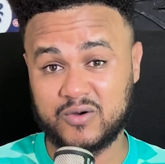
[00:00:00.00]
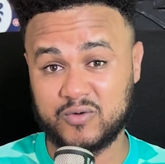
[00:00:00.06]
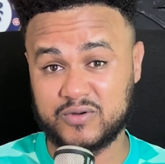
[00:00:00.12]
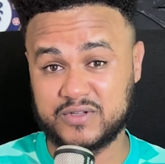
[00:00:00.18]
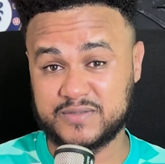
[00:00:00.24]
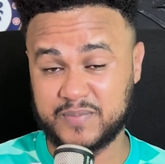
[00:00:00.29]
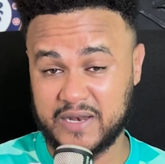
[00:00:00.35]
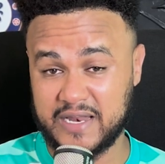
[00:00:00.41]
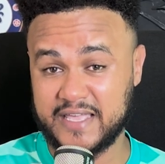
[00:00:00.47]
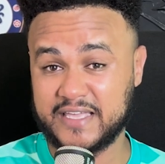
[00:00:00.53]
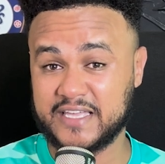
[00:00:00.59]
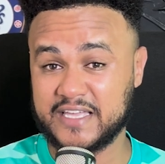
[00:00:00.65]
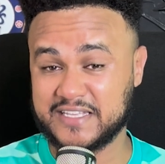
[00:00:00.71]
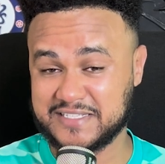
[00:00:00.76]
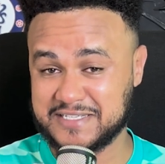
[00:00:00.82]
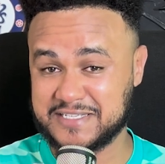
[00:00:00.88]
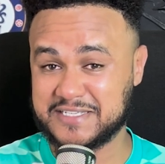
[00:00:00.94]
was playing
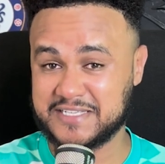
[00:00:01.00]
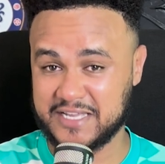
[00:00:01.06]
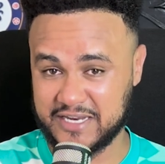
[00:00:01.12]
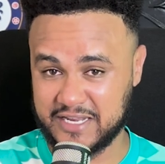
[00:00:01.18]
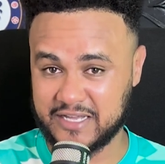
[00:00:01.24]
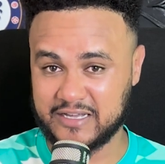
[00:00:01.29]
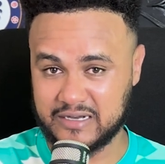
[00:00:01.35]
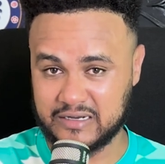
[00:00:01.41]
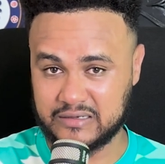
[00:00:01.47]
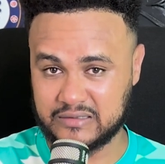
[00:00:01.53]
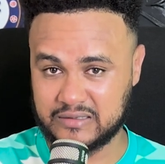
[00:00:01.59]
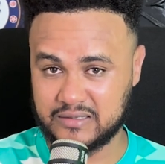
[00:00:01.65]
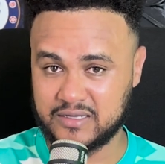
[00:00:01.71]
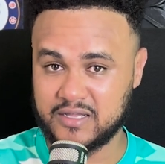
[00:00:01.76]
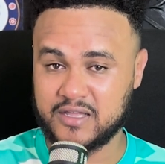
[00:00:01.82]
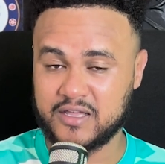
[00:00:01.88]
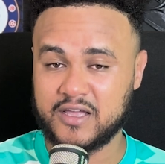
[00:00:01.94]
in Senegal.
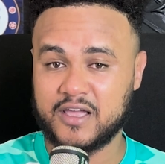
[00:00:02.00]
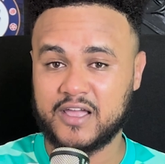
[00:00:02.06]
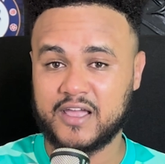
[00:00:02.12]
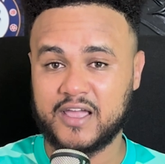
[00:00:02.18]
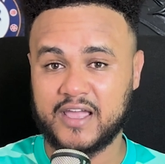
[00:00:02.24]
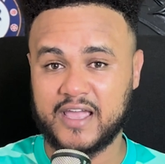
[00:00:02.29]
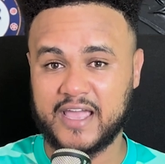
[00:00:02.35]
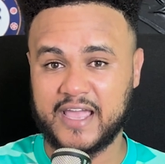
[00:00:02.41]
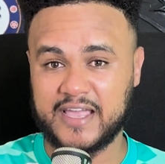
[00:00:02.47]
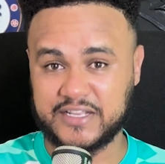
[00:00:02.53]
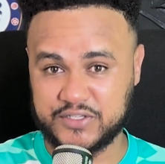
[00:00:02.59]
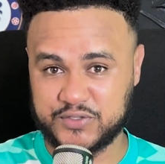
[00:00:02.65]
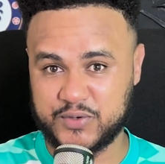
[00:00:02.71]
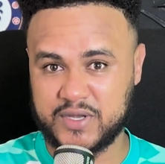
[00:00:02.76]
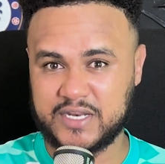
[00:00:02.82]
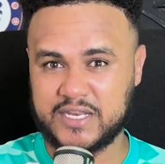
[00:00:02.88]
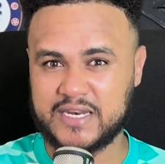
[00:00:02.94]
In
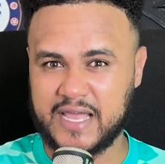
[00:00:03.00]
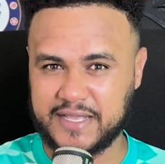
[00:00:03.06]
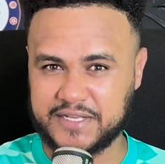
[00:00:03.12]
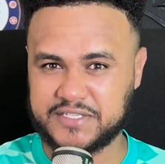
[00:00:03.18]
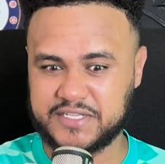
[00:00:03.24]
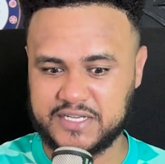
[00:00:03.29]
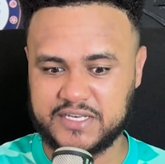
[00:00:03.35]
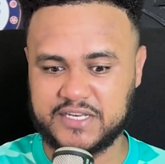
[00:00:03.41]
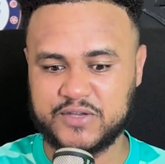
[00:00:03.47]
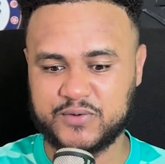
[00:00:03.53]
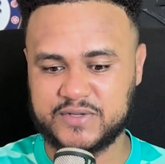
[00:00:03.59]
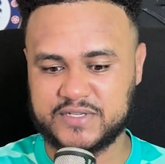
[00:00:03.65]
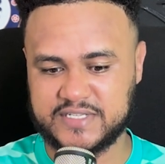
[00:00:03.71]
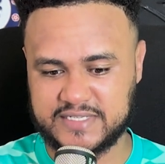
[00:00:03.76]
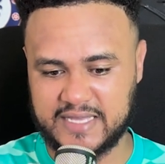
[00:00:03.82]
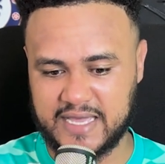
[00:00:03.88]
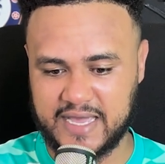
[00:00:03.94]
2019, he was
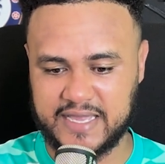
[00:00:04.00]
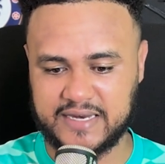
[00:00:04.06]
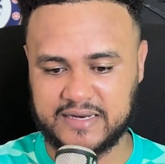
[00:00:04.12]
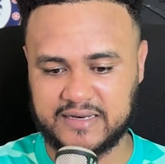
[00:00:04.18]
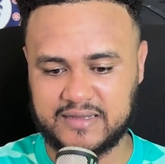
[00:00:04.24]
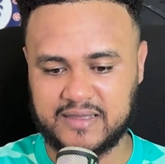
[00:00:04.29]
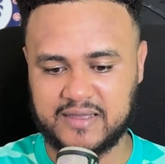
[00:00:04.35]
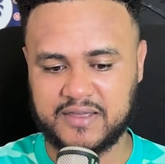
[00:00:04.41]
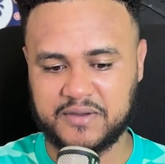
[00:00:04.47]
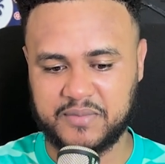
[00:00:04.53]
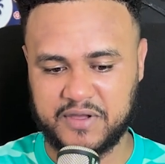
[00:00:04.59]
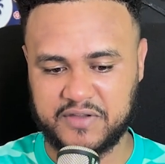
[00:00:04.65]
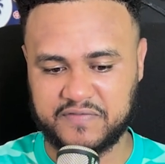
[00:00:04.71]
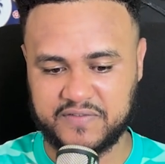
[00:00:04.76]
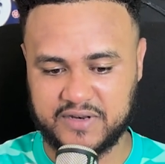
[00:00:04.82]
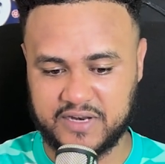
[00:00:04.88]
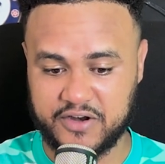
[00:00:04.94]
signed by
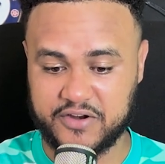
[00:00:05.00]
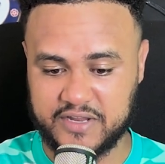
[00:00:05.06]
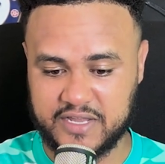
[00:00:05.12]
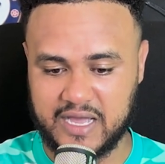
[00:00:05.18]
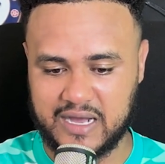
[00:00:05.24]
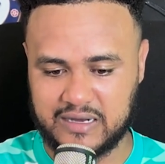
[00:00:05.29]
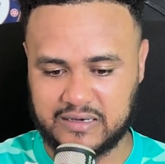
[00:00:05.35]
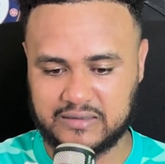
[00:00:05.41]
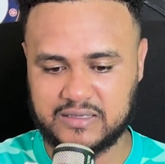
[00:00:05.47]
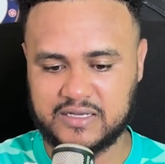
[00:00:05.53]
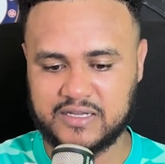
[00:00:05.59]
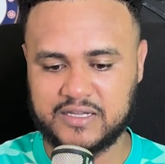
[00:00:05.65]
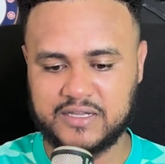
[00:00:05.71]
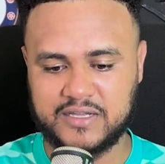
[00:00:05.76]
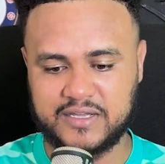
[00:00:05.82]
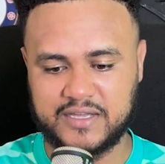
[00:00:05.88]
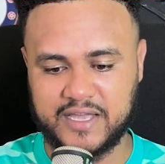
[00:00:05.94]
Villarreal.
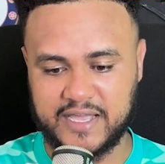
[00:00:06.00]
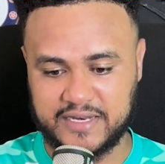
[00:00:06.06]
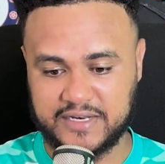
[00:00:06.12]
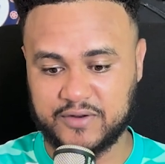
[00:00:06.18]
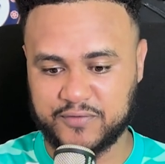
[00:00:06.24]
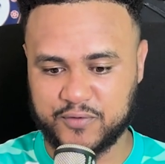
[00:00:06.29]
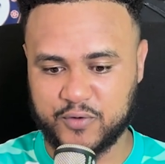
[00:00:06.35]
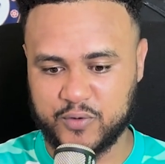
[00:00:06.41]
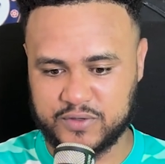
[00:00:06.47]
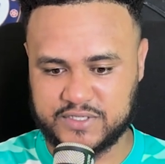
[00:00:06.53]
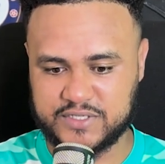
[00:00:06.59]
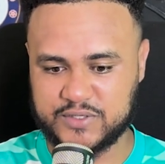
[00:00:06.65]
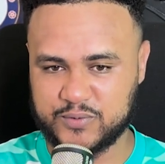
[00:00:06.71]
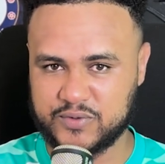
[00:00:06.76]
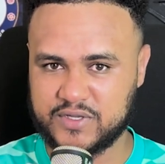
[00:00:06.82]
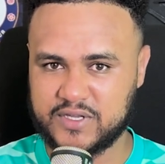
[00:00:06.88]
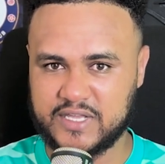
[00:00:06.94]
And of course,
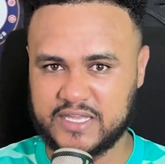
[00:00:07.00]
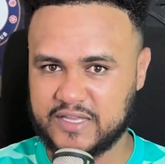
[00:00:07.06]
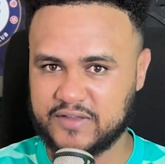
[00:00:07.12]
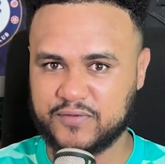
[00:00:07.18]
he